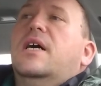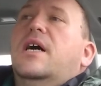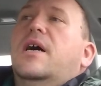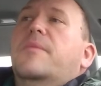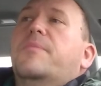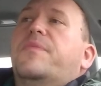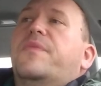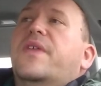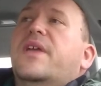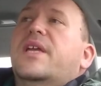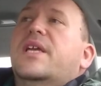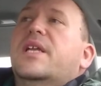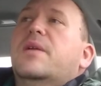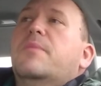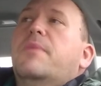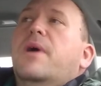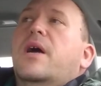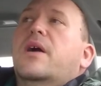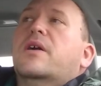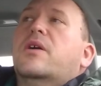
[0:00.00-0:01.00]
I'm thinking
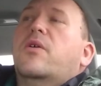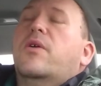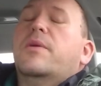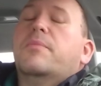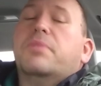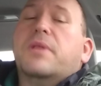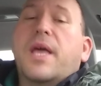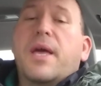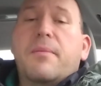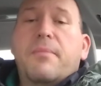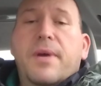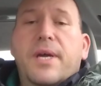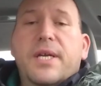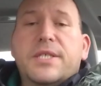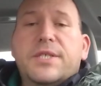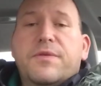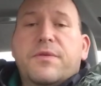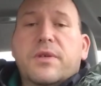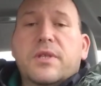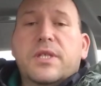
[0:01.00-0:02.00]
about going
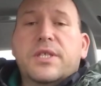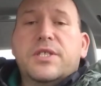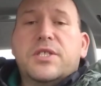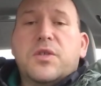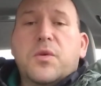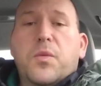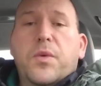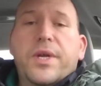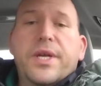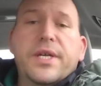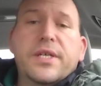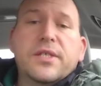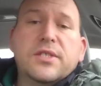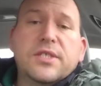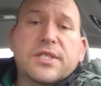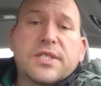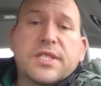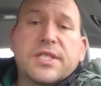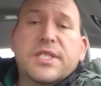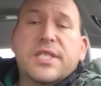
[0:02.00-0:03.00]
plant-based for at least a week
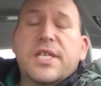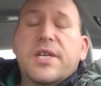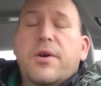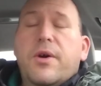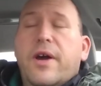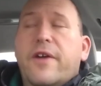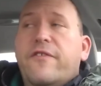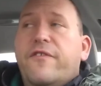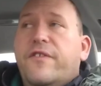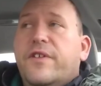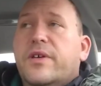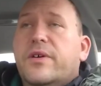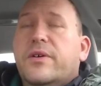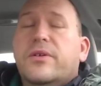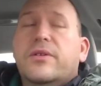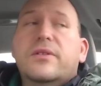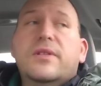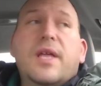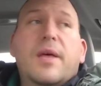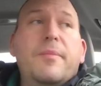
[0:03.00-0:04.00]
just to see how I
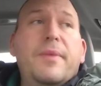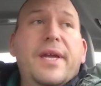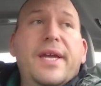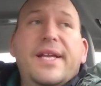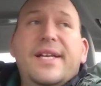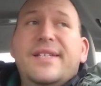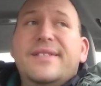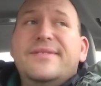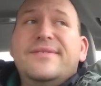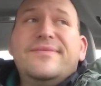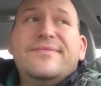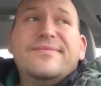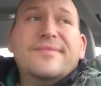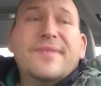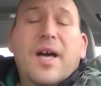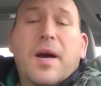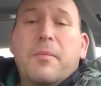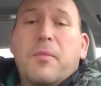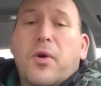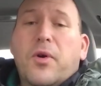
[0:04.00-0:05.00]
feel. I mean,
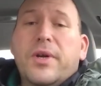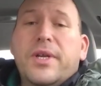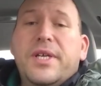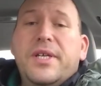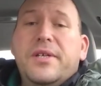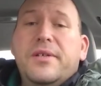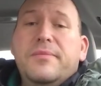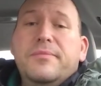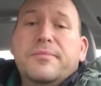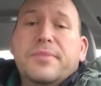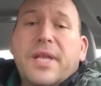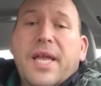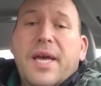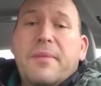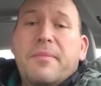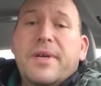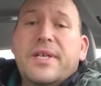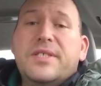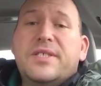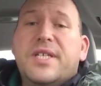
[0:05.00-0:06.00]
I'm already
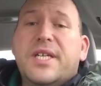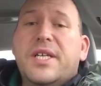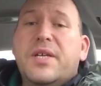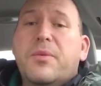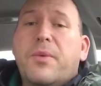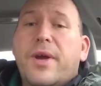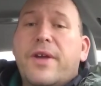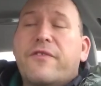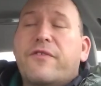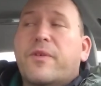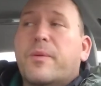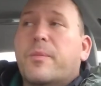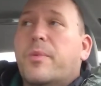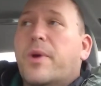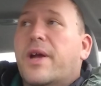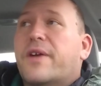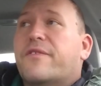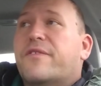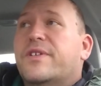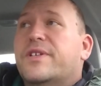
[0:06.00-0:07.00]
plant-based anyway for
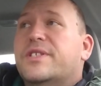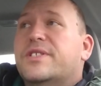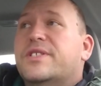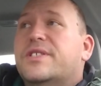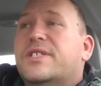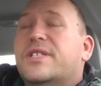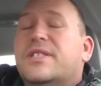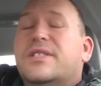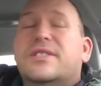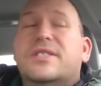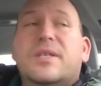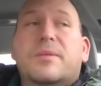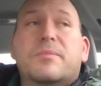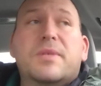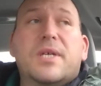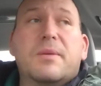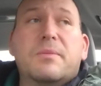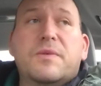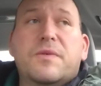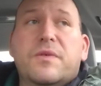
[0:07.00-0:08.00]
breakfast,
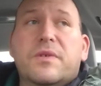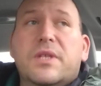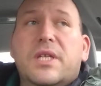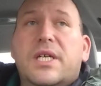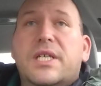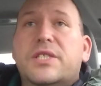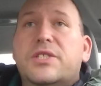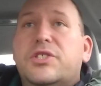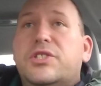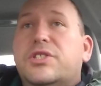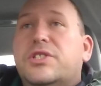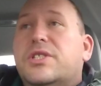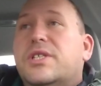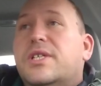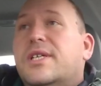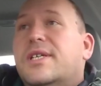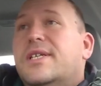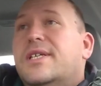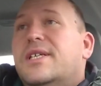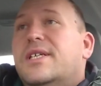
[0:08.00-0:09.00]
sometimes for lunch.
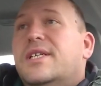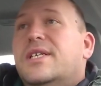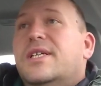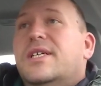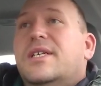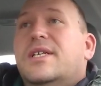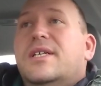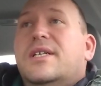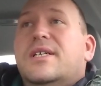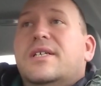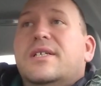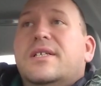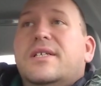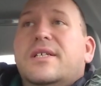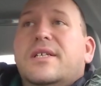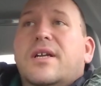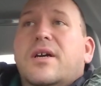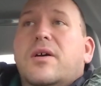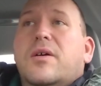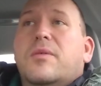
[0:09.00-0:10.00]

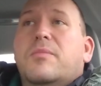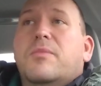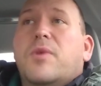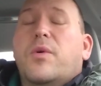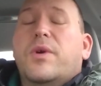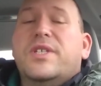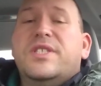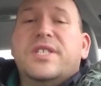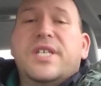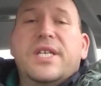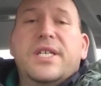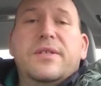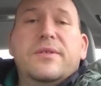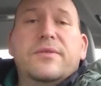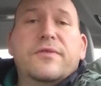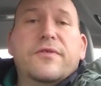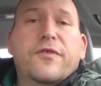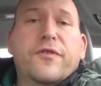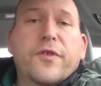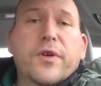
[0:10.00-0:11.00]
I'm always
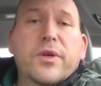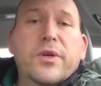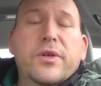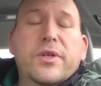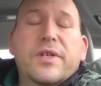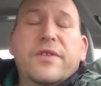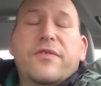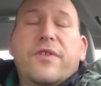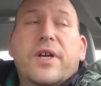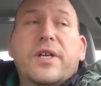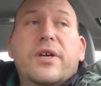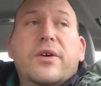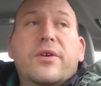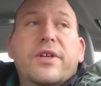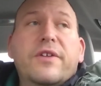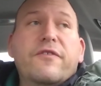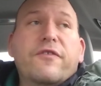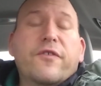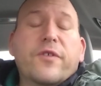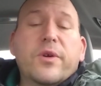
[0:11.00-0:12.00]
eating fruit, and if I
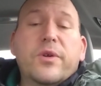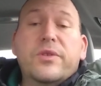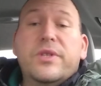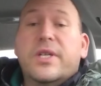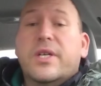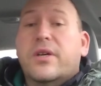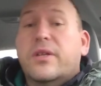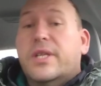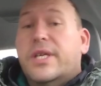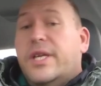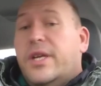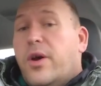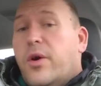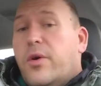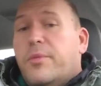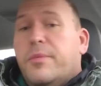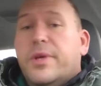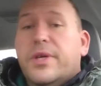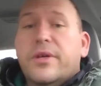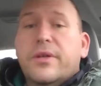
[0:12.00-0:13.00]
don't eat fruit, then I'll eat
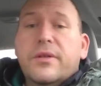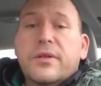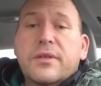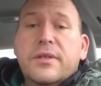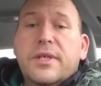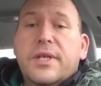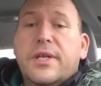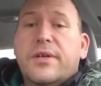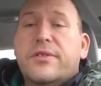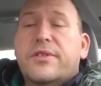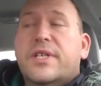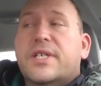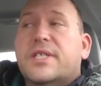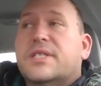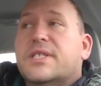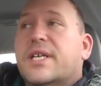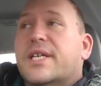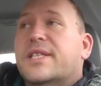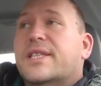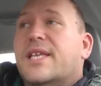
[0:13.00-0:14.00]
oatmeal,
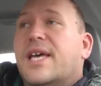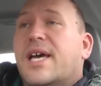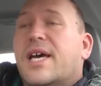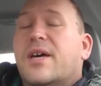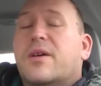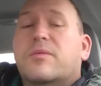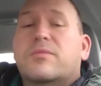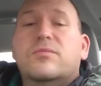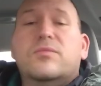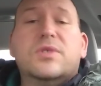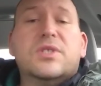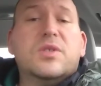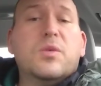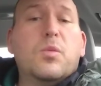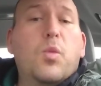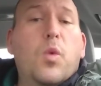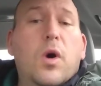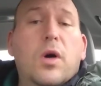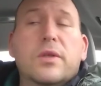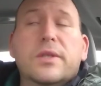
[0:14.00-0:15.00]
things like that, with
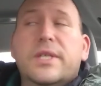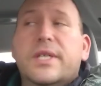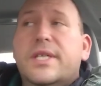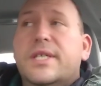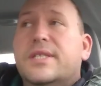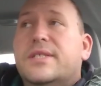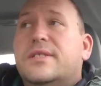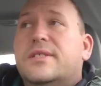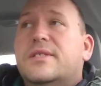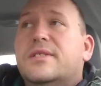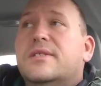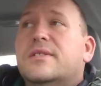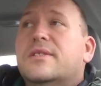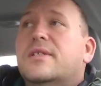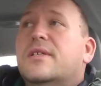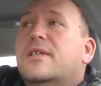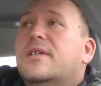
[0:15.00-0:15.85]
some walnuts.